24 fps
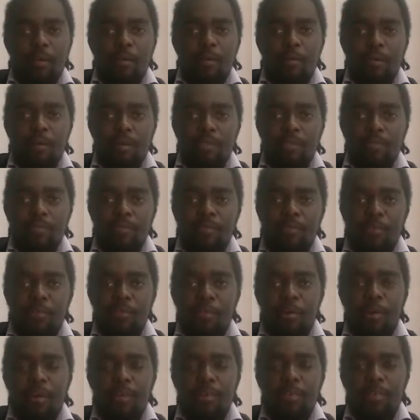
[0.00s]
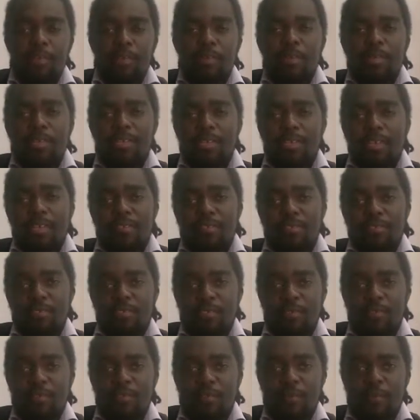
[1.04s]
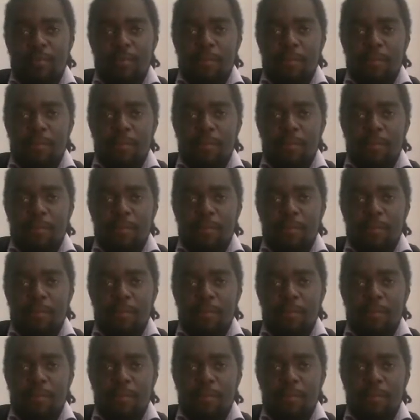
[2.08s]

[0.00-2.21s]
quarks form are known as hadrons.